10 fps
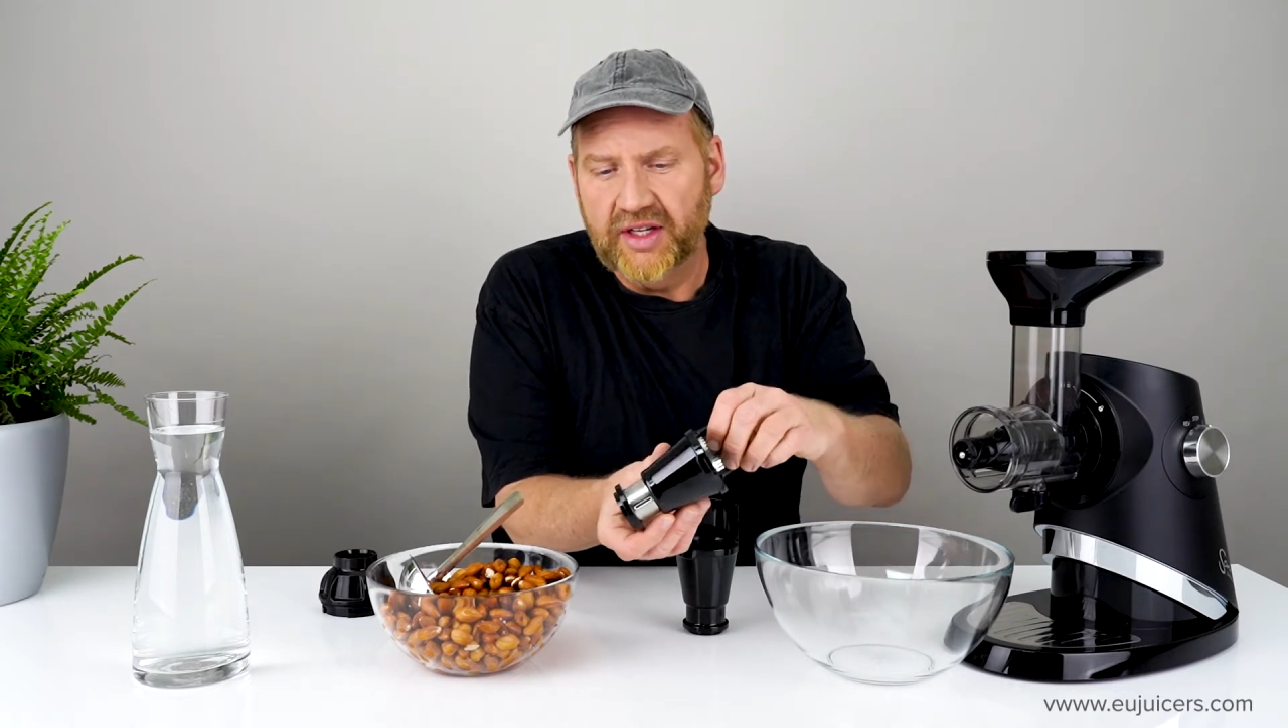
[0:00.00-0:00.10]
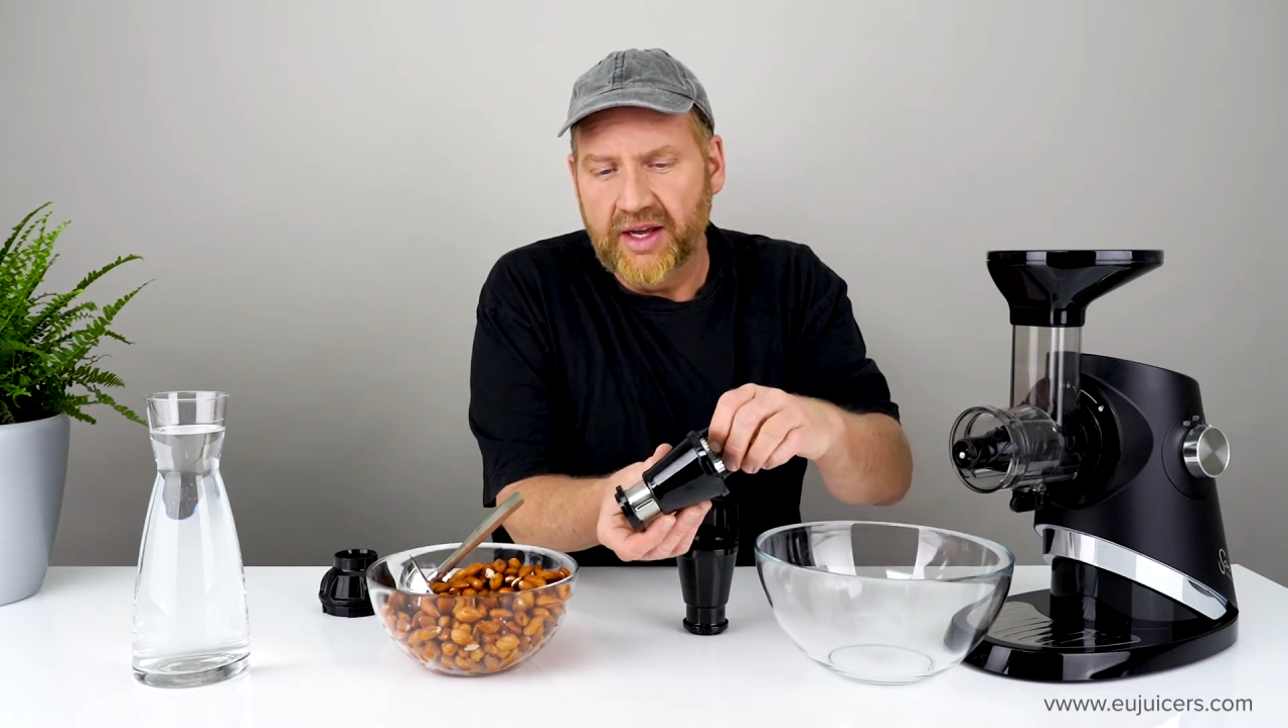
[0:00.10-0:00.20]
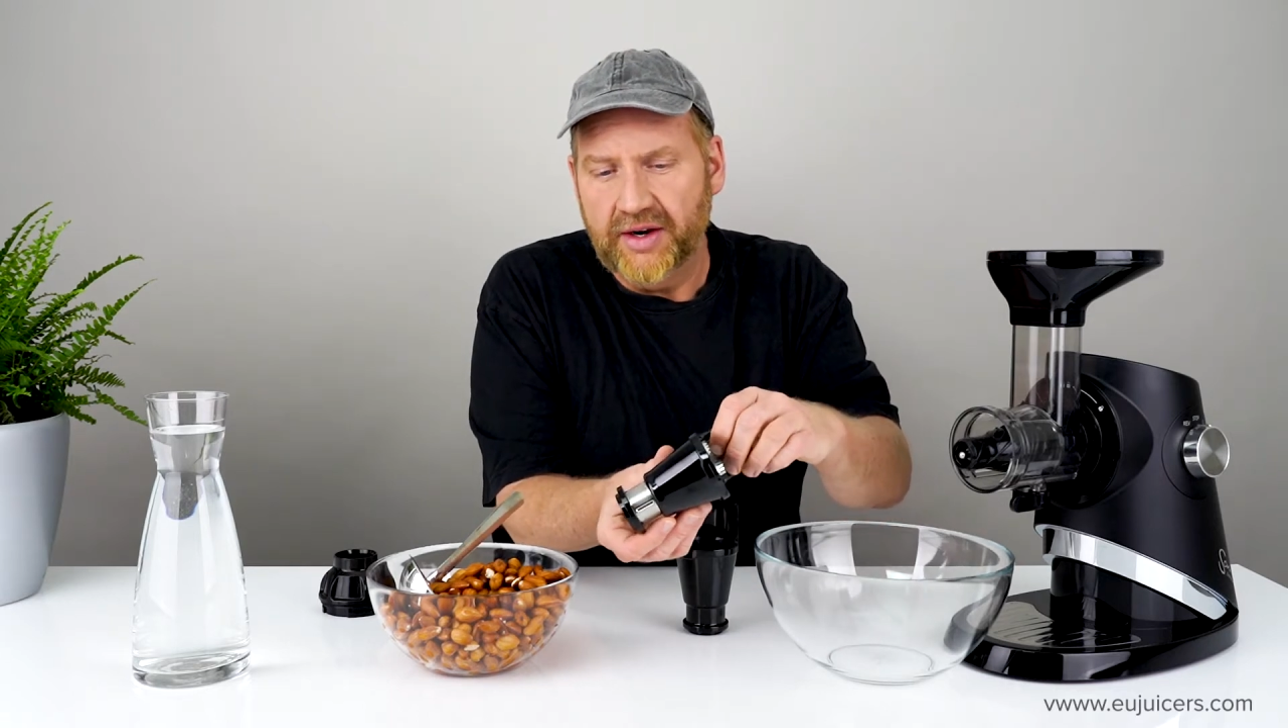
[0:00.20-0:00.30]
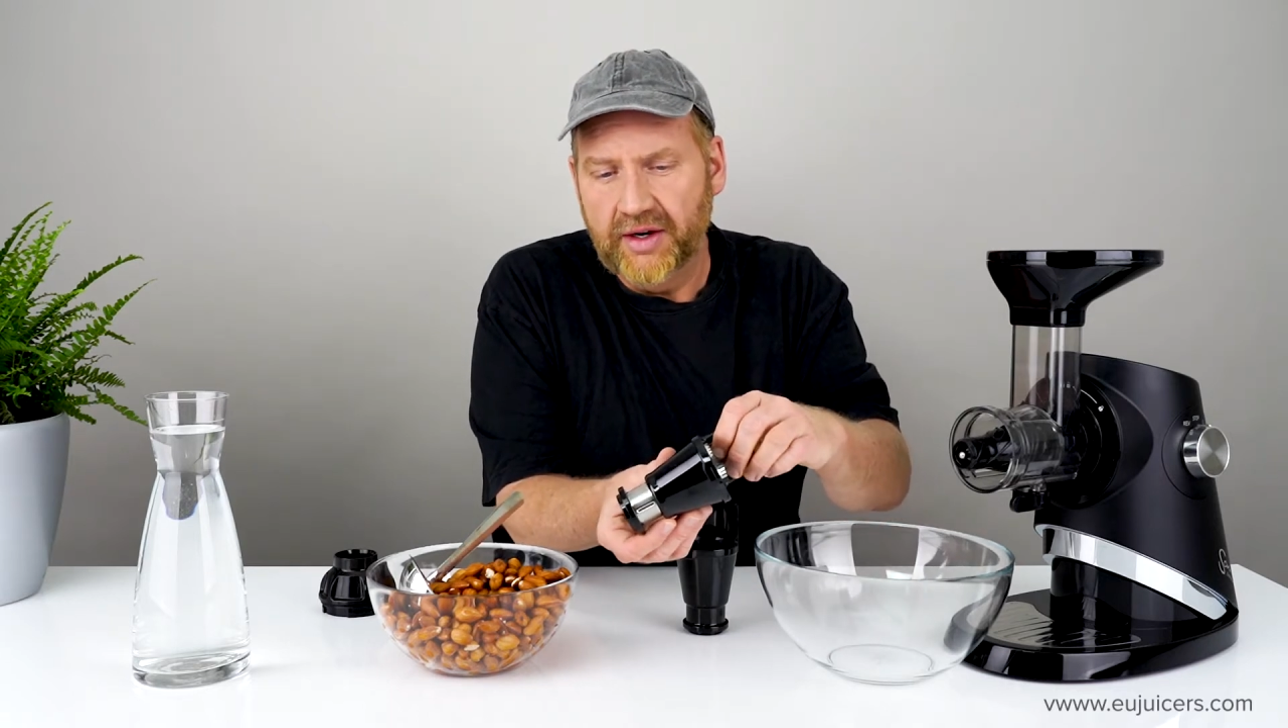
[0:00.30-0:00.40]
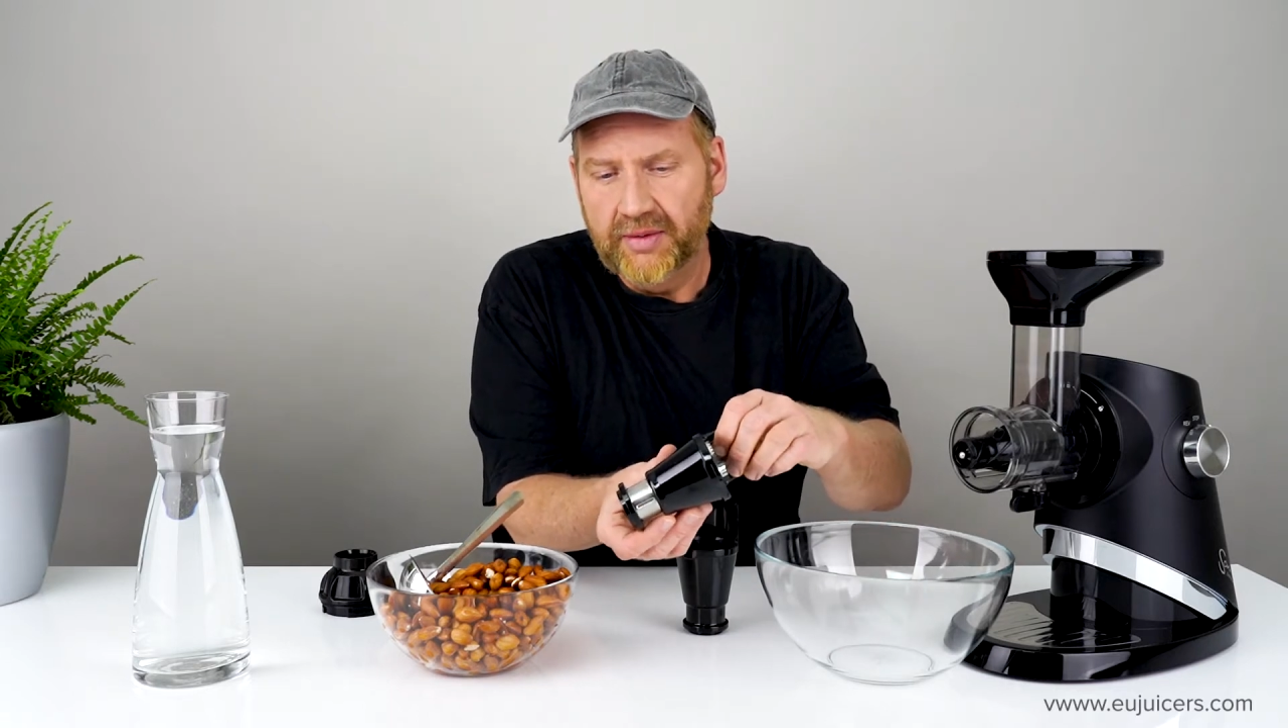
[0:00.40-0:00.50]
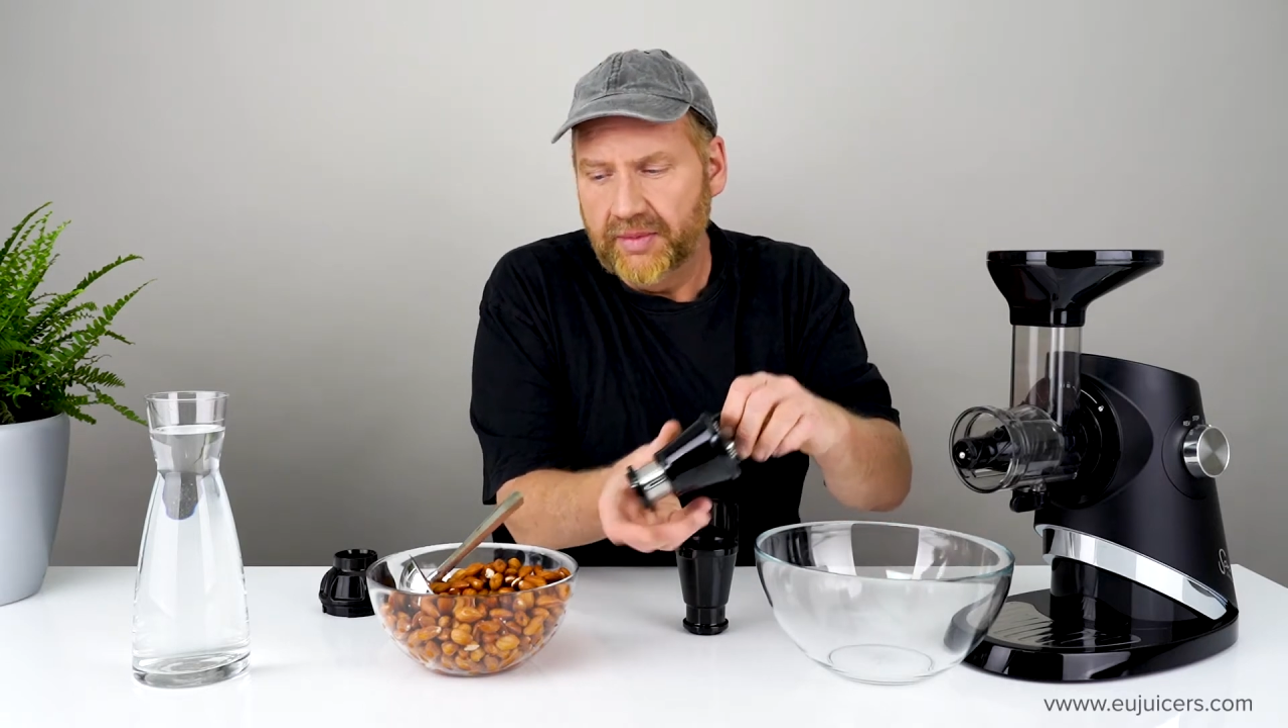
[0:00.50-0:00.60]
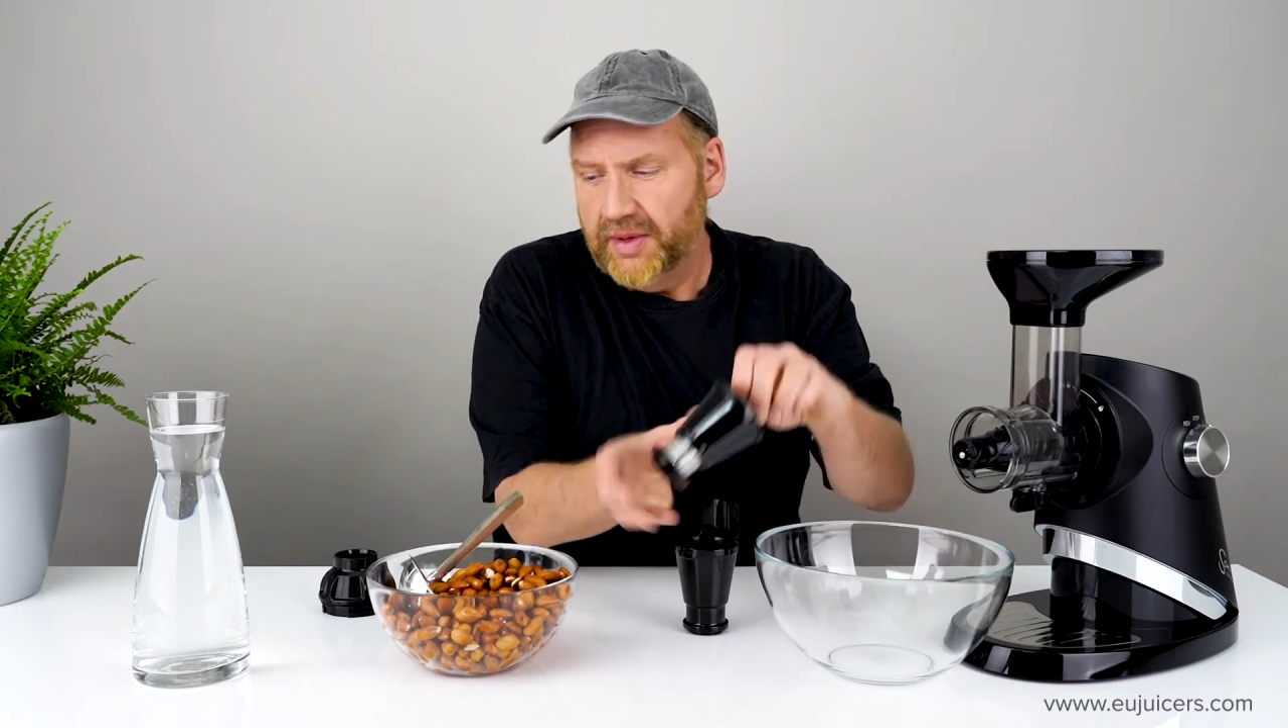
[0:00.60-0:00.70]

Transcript: later.